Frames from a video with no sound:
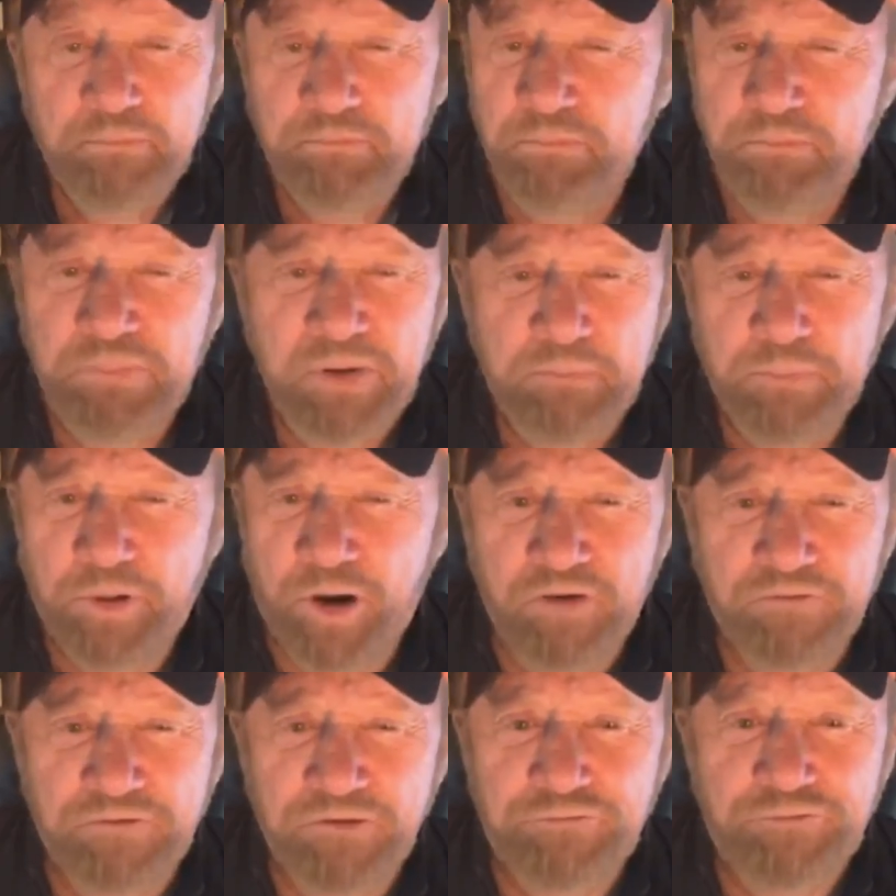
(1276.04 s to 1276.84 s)
Be
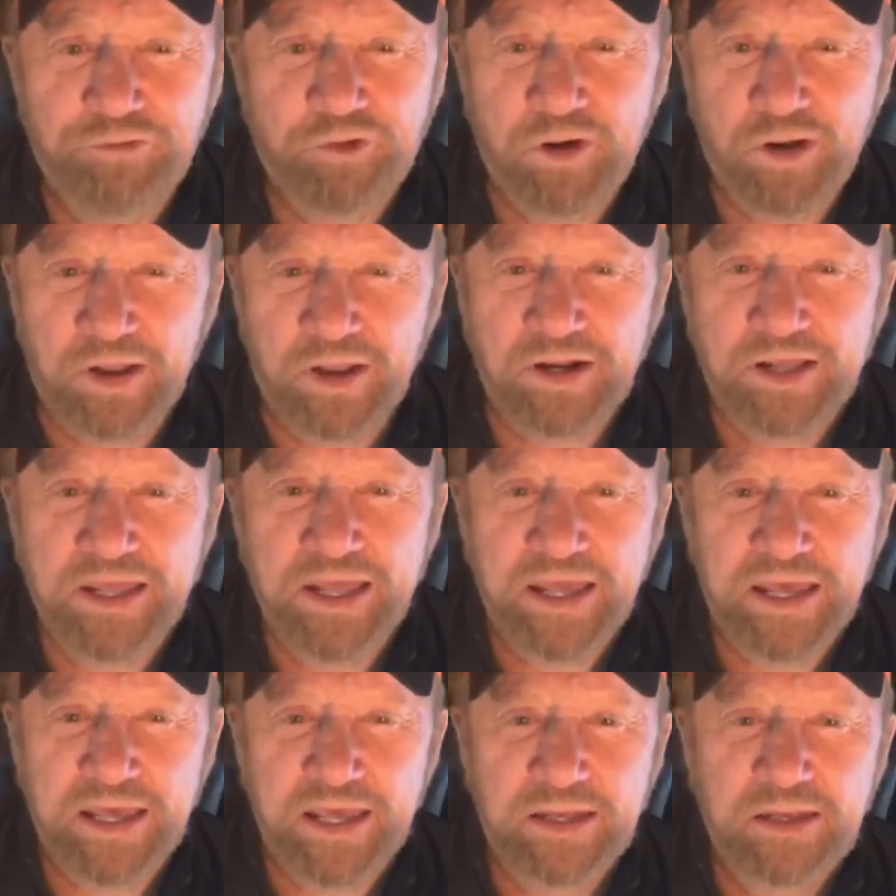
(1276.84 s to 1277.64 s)
perfect for a little
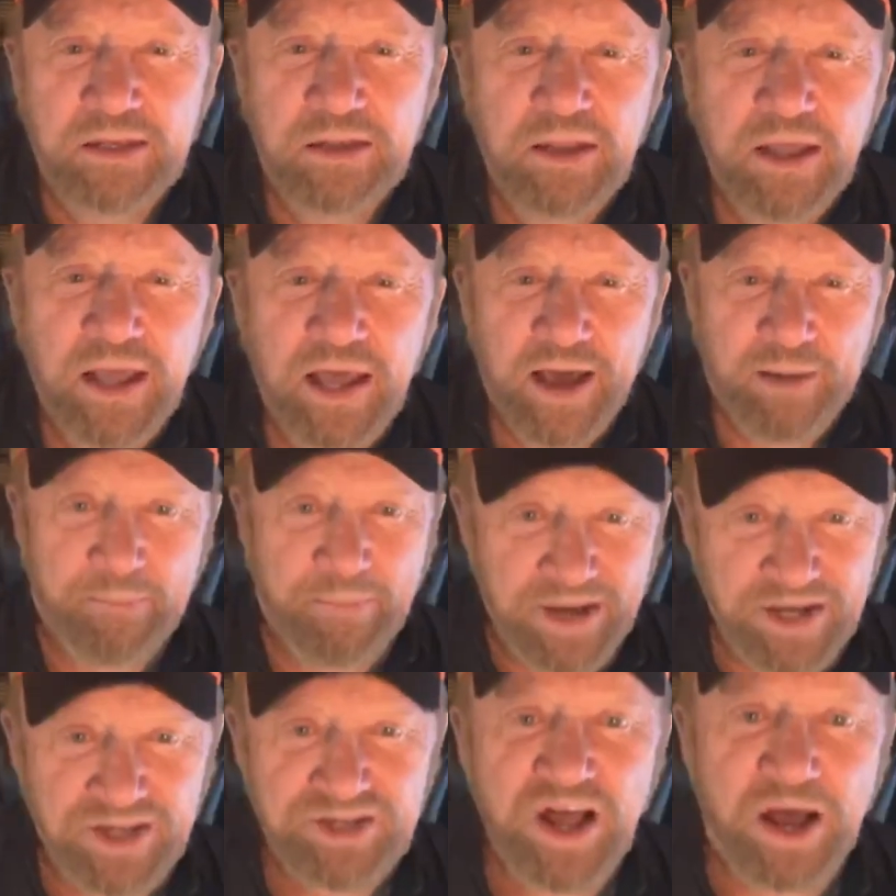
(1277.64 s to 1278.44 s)
kid. I
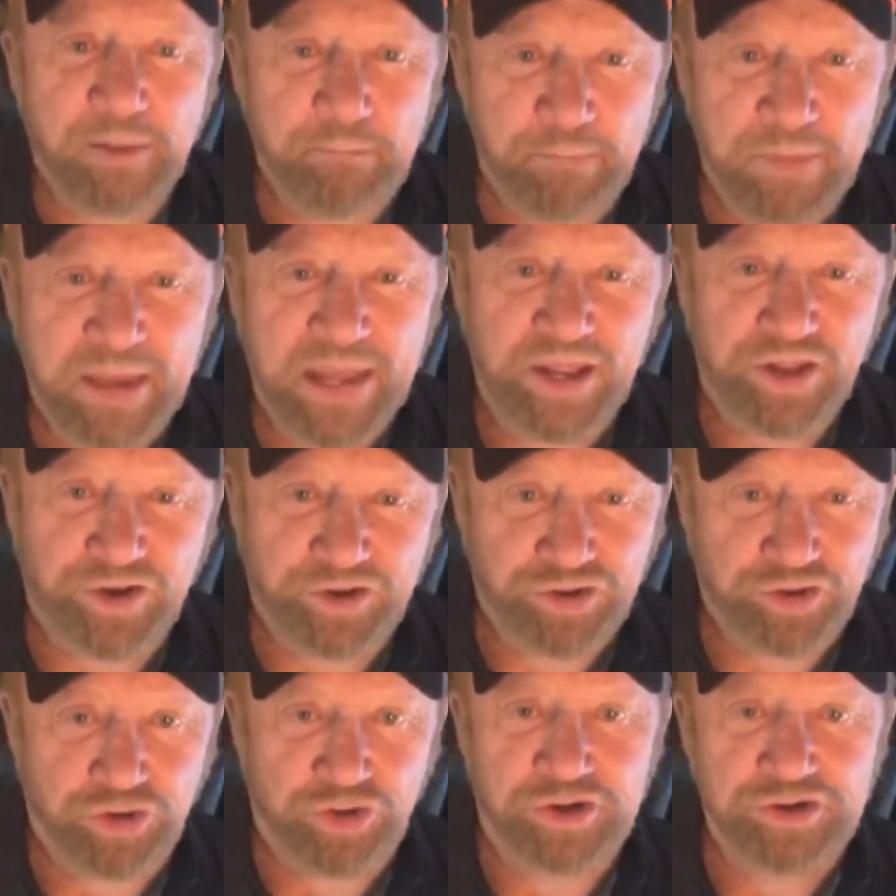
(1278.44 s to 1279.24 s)
mean, it's not
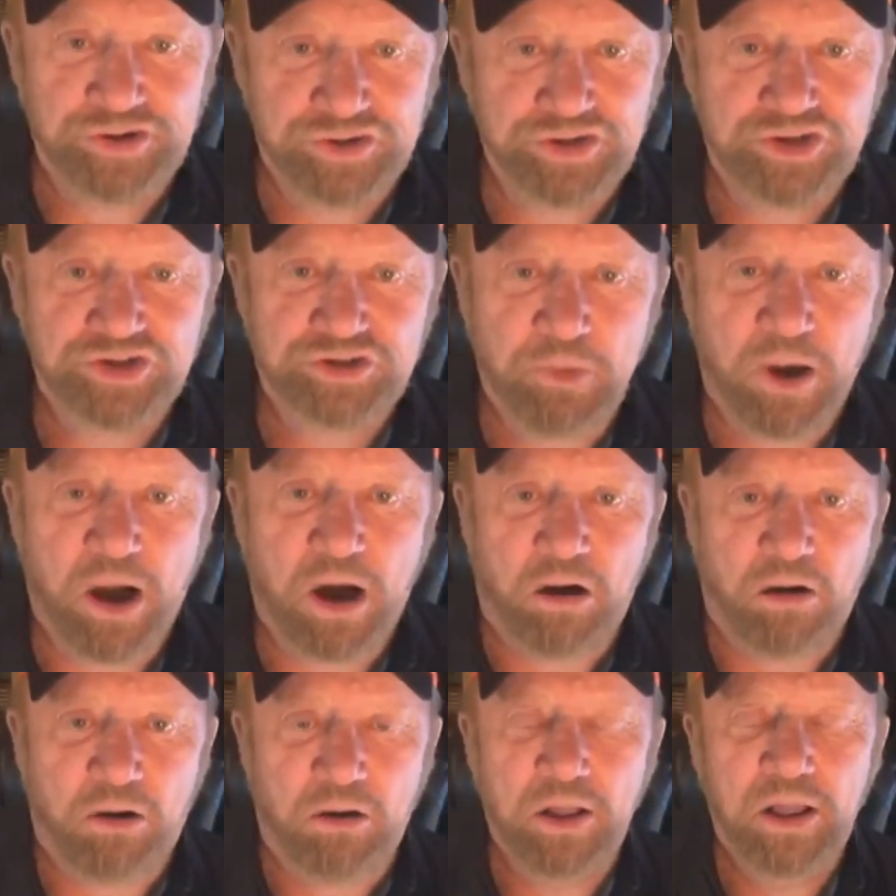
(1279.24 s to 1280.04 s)
miniature, it's just
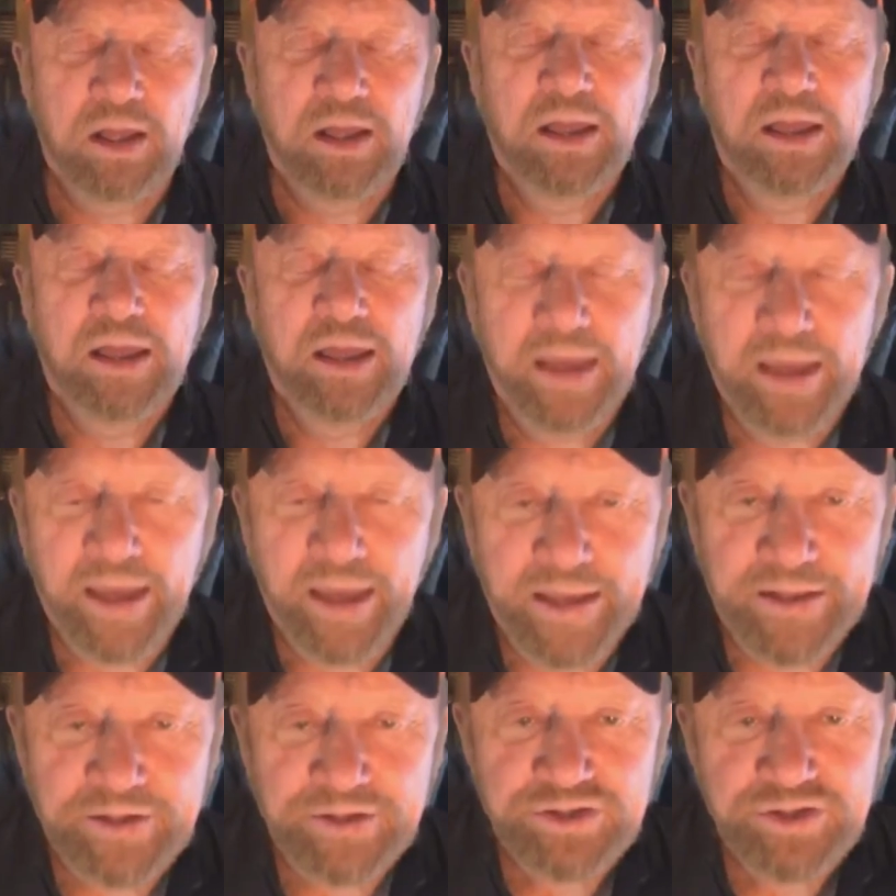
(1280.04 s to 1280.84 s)
small.
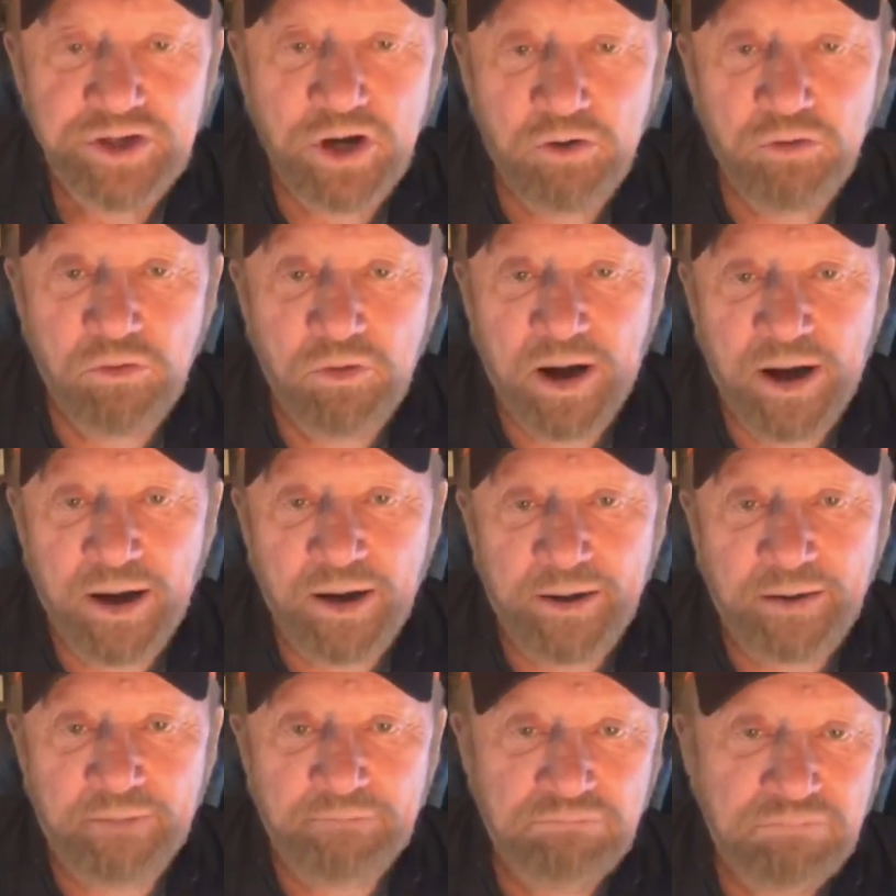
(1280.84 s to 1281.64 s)
And so
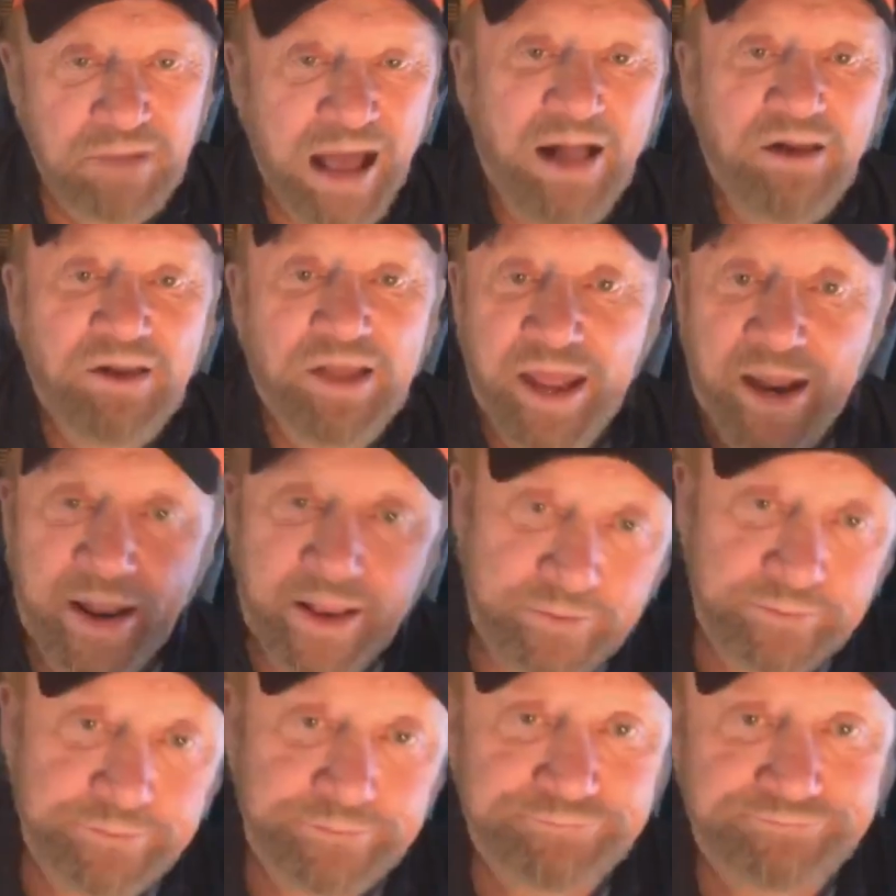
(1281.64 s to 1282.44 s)
I'll get
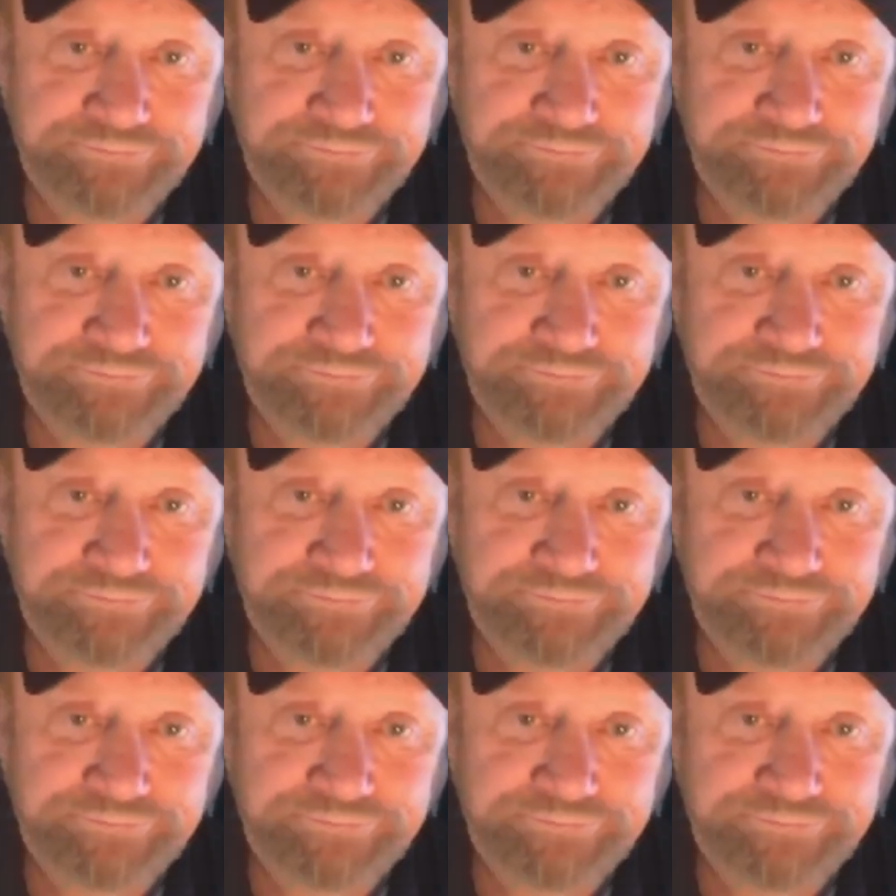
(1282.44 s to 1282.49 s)
it.